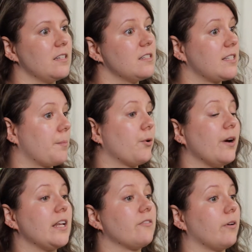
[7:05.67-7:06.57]

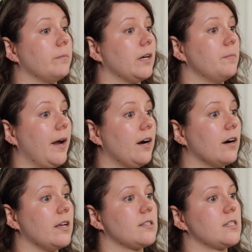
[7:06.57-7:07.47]
separating from their
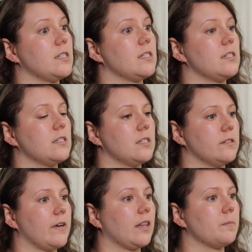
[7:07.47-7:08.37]
parents and
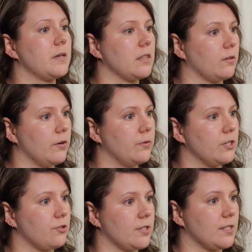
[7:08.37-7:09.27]
developing their own
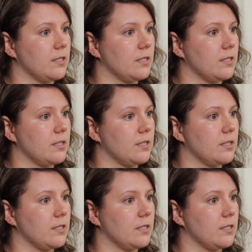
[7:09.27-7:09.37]
interests